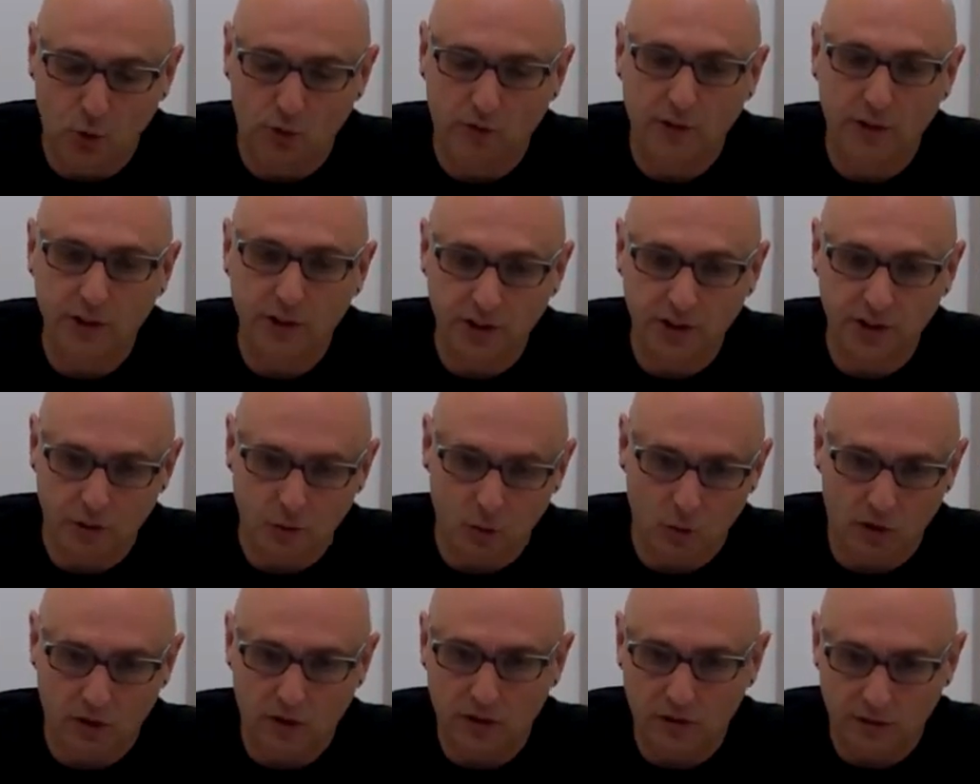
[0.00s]

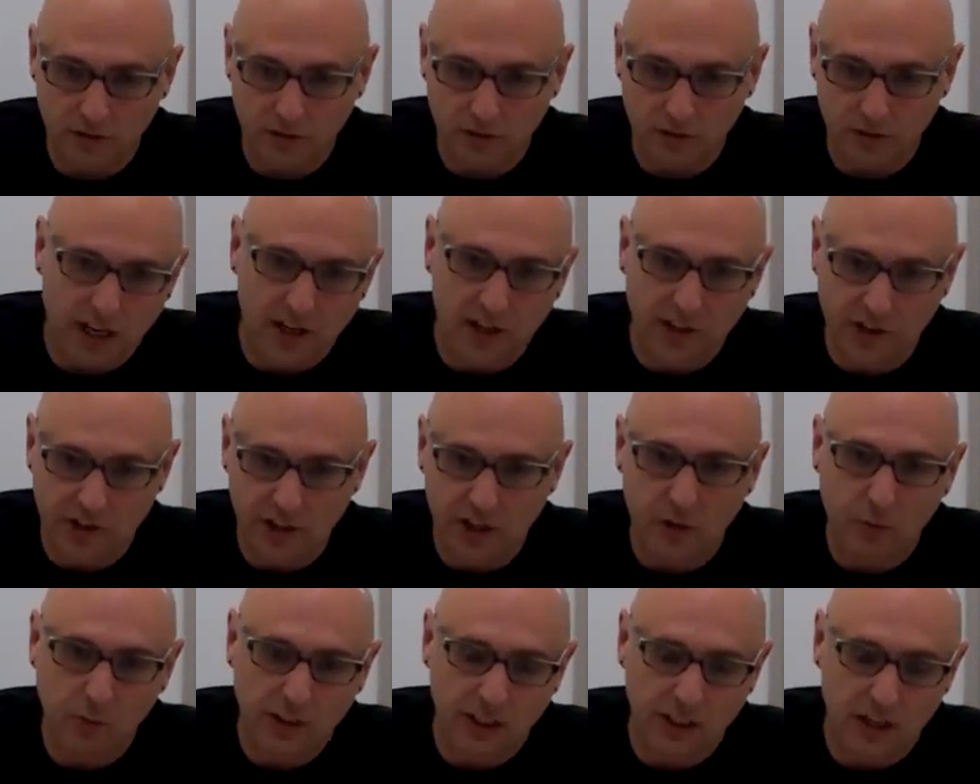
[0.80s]
servers or that are
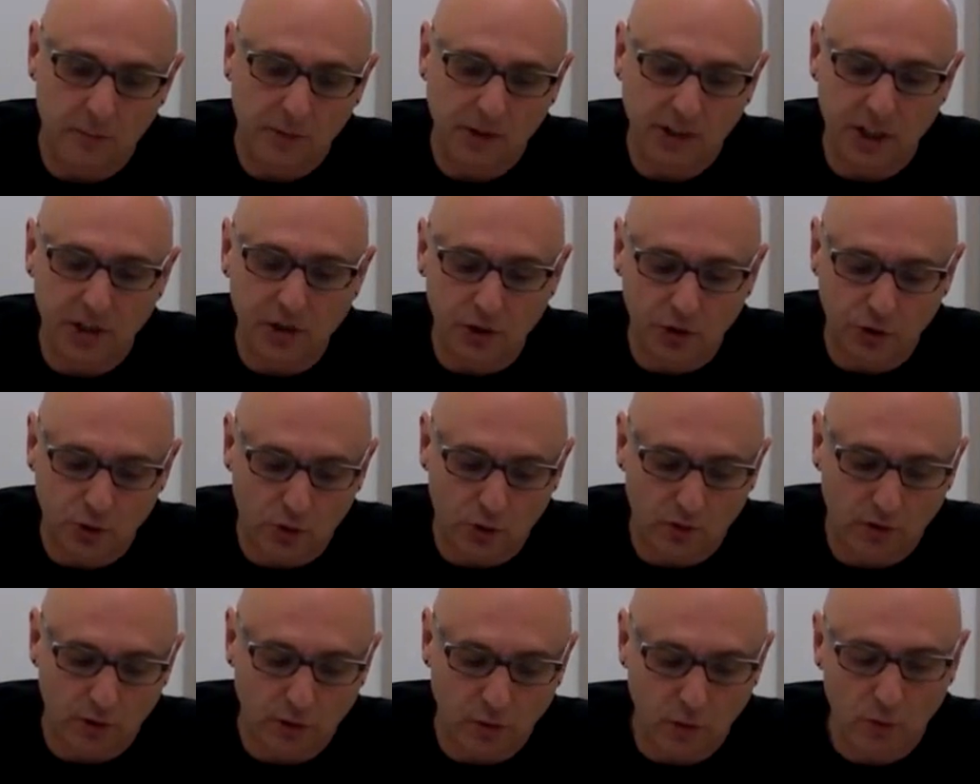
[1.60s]
sitting with the application
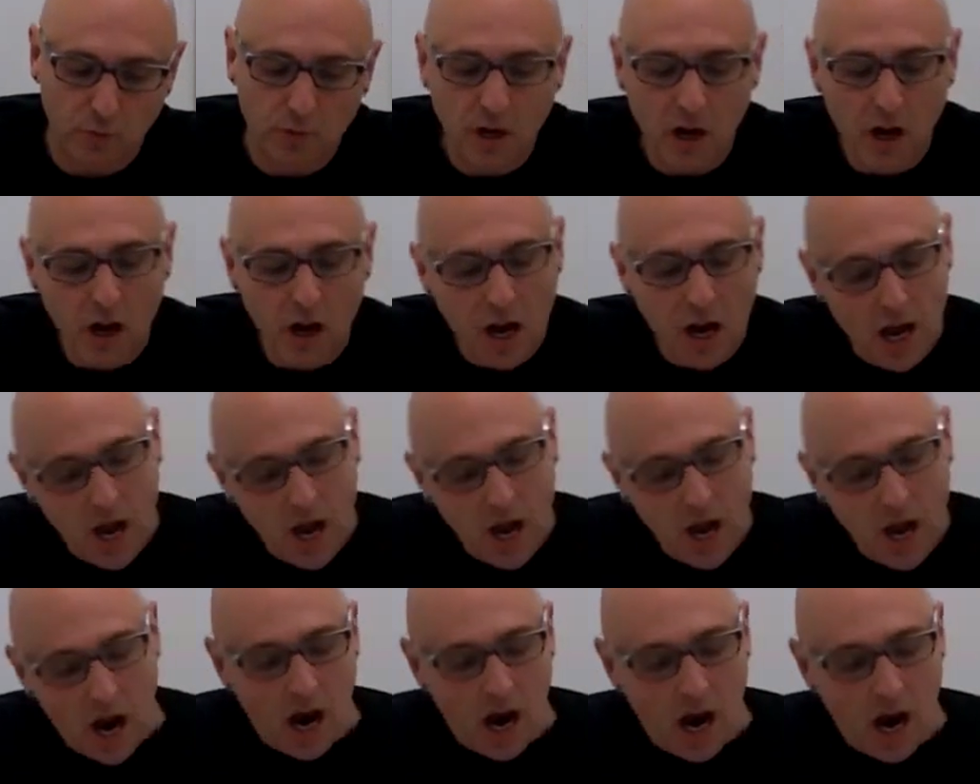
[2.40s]
server group
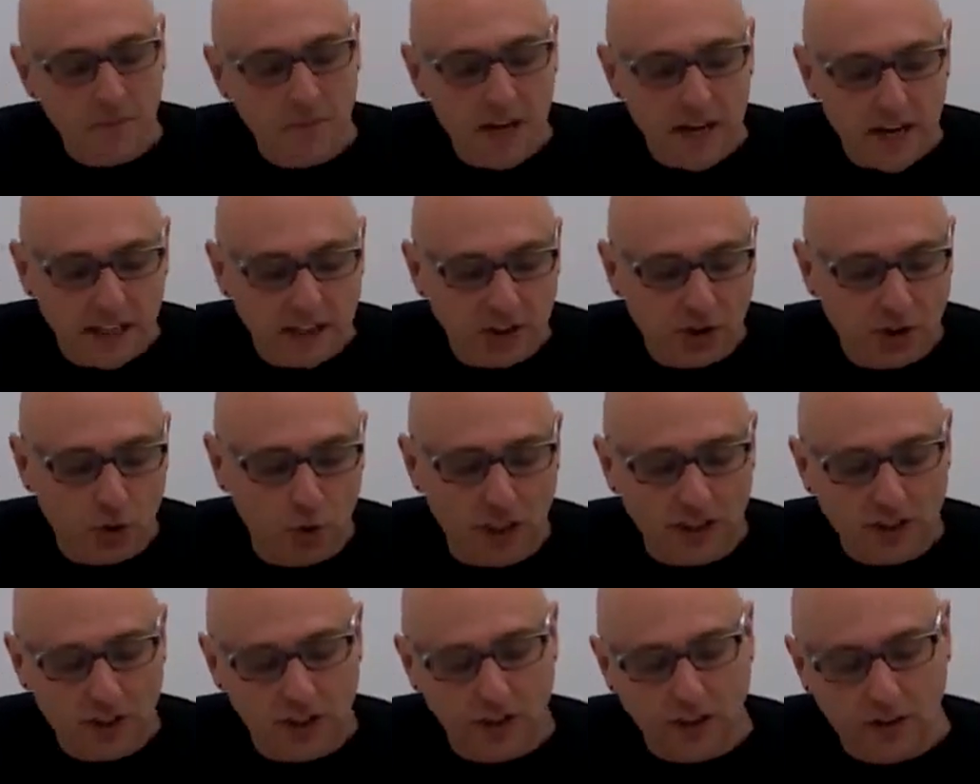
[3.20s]

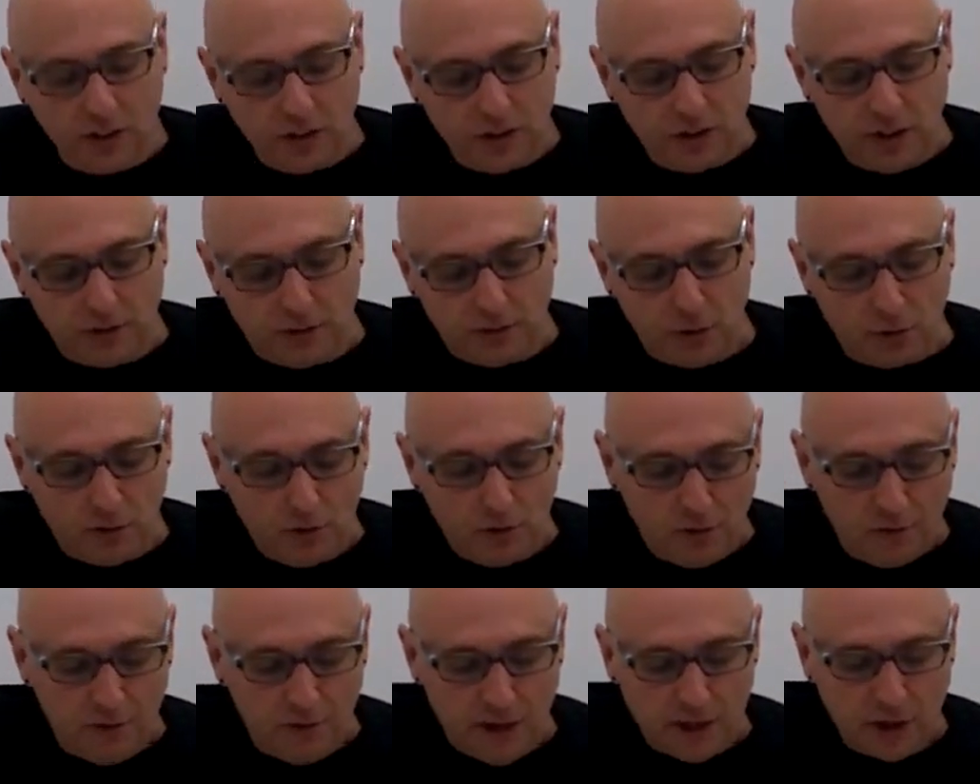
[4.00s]
is drastically
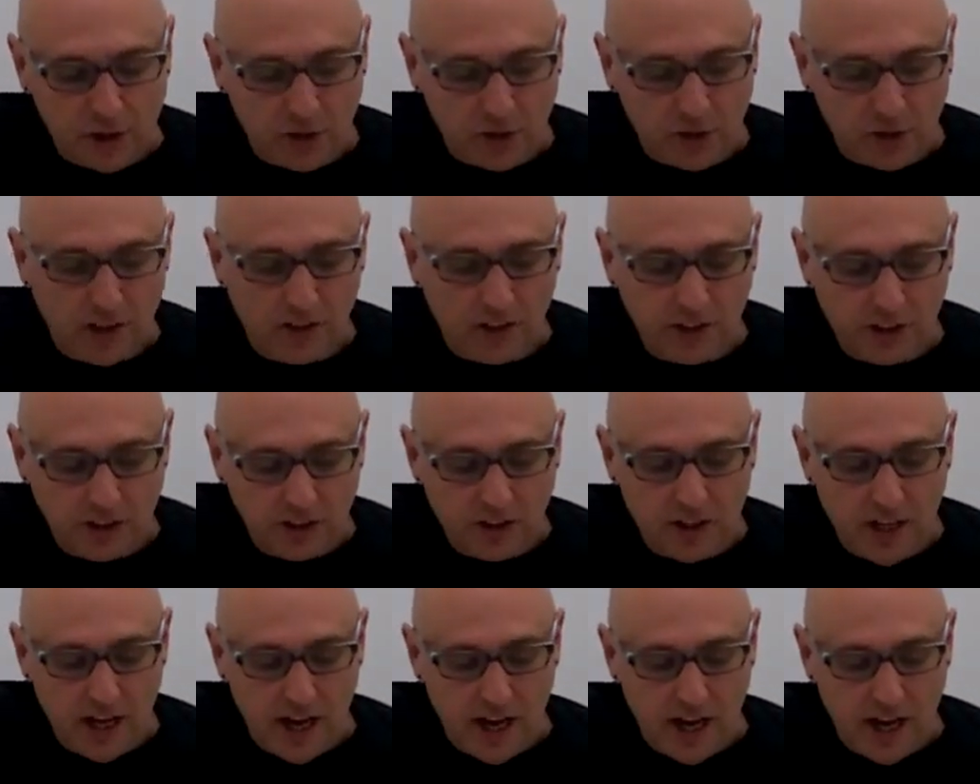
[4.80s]
different from
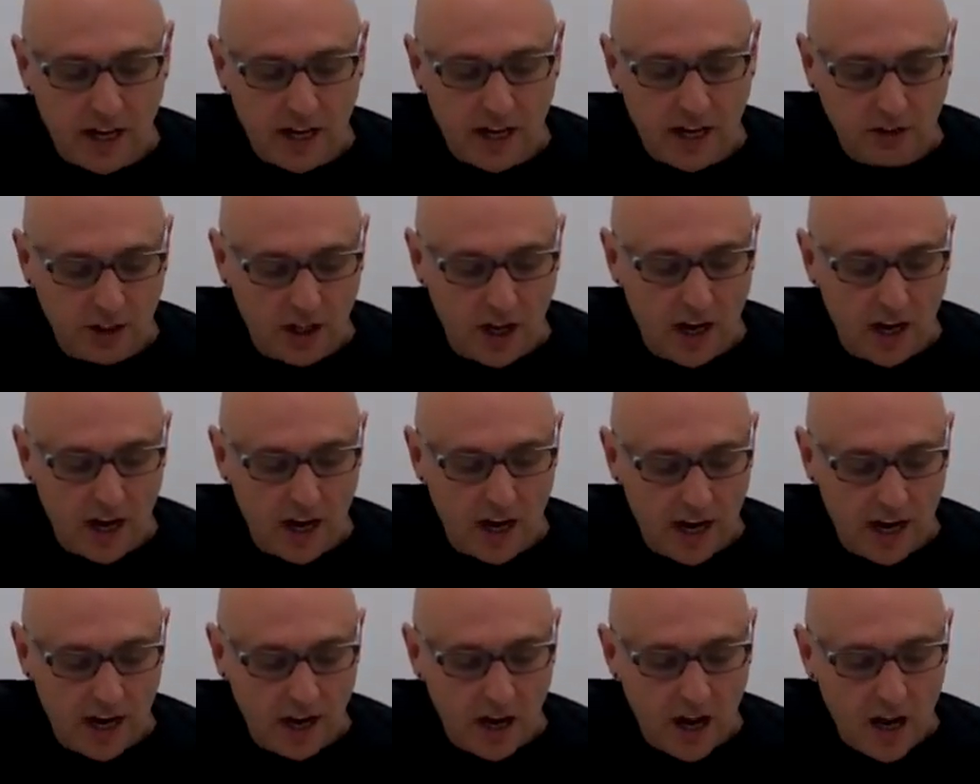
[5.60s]
functionality
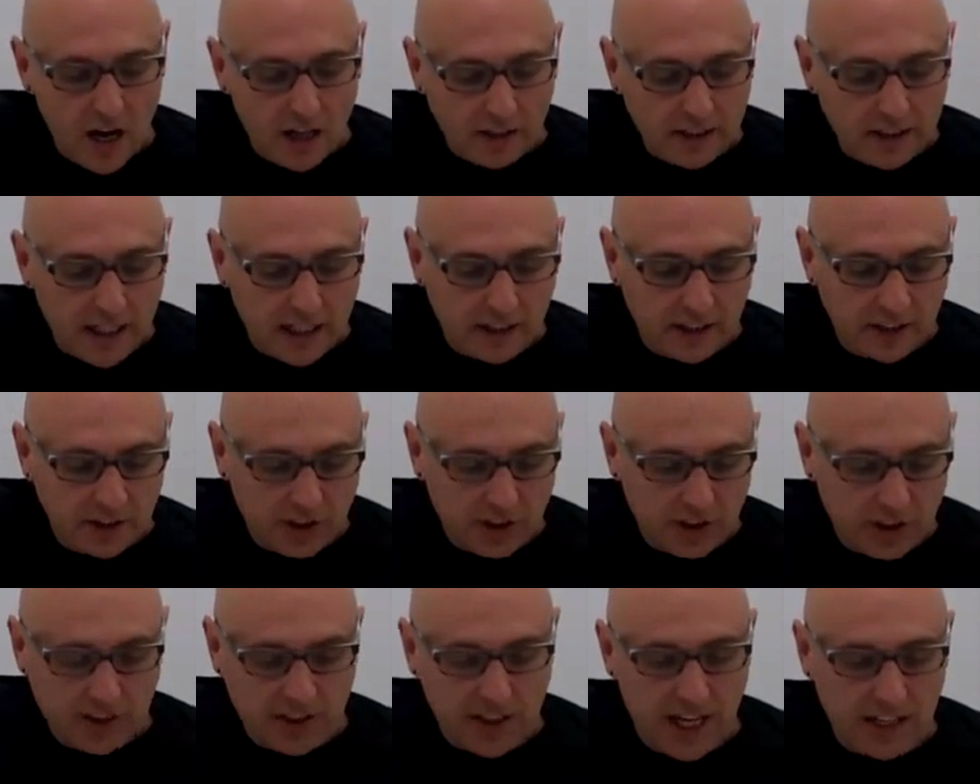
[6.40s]
that
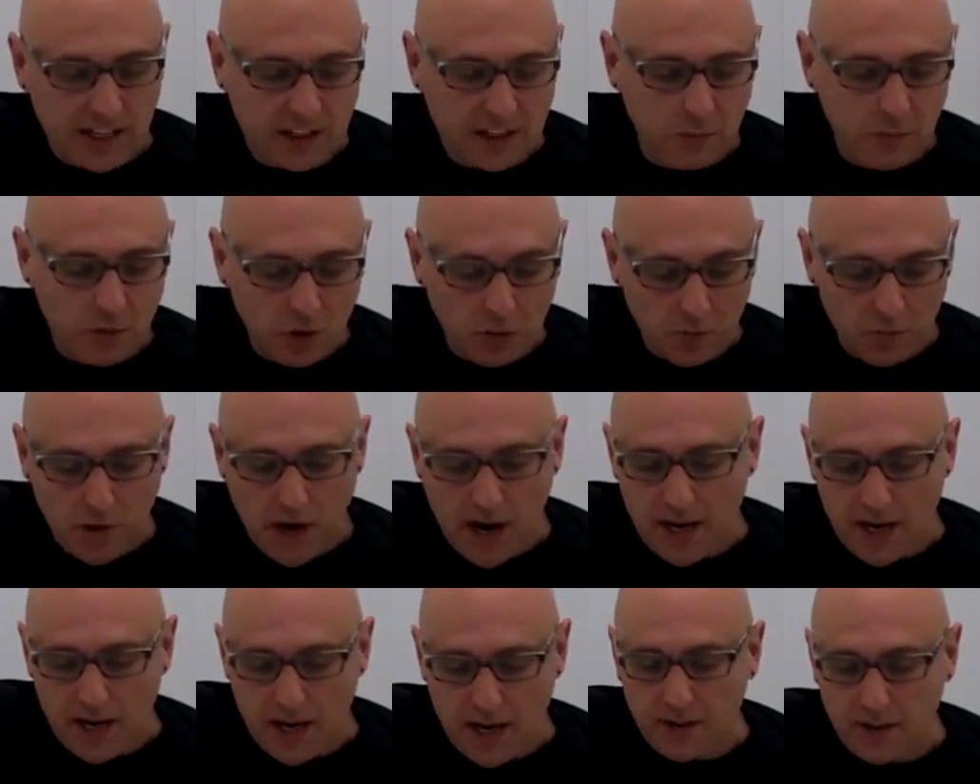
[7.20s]
is accessible
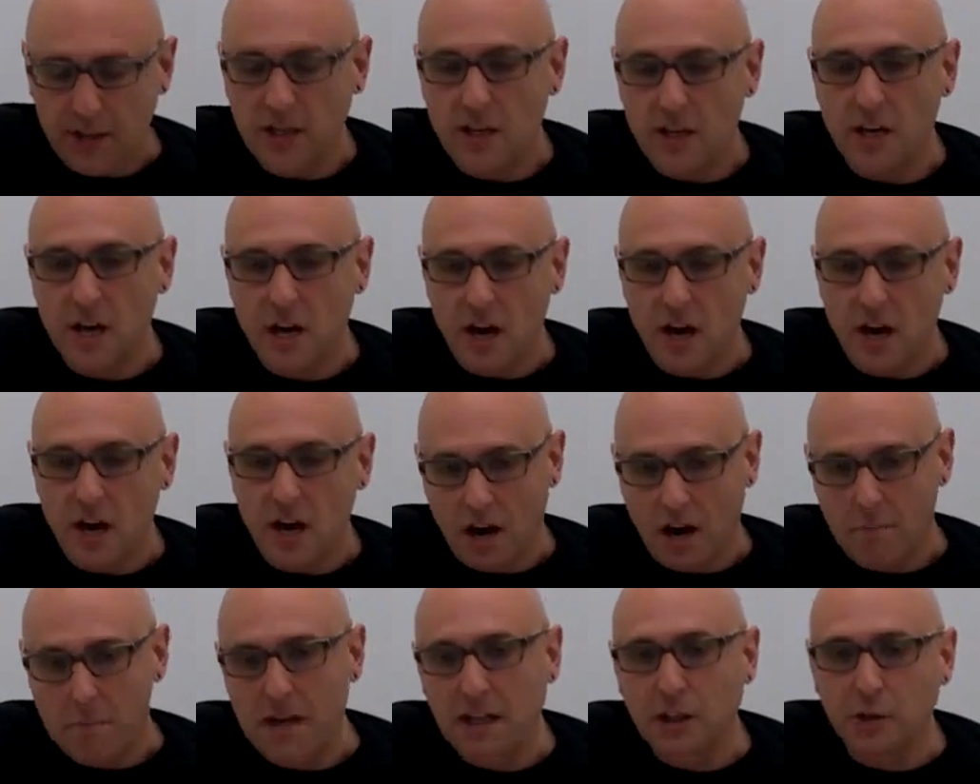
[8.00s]
by the
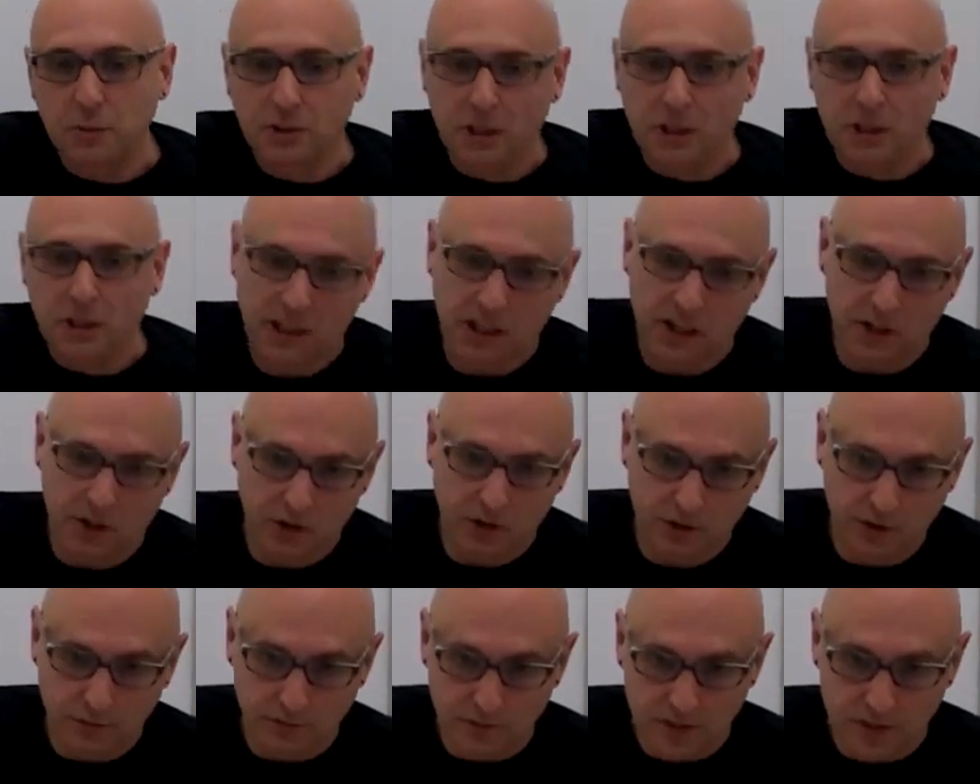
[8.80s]
management
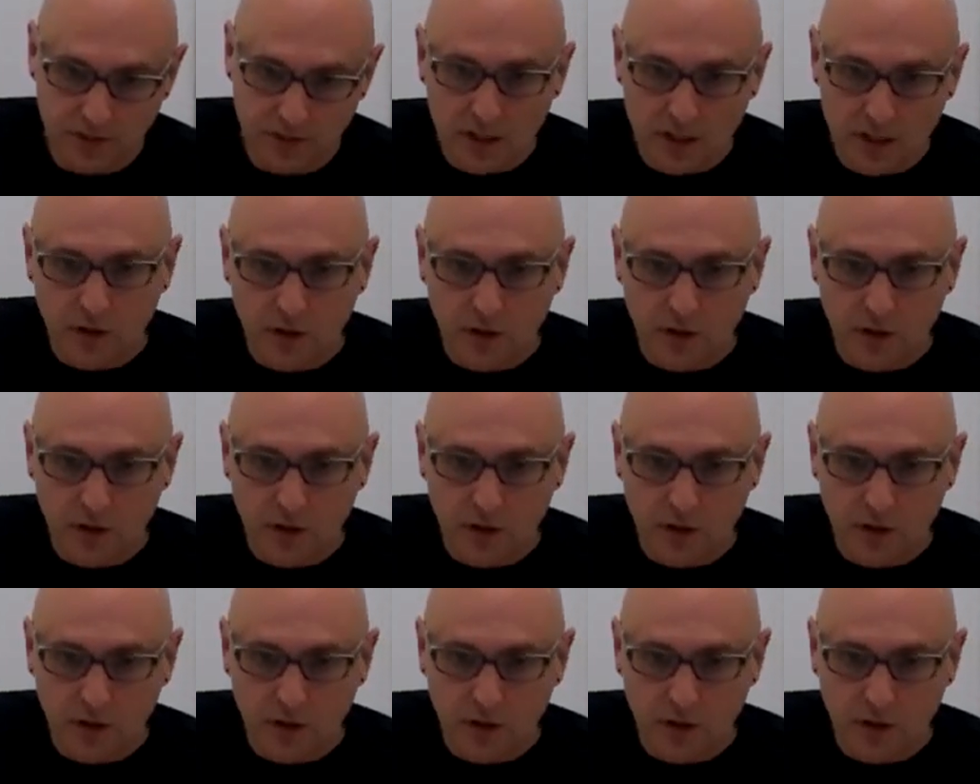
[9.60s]
applications.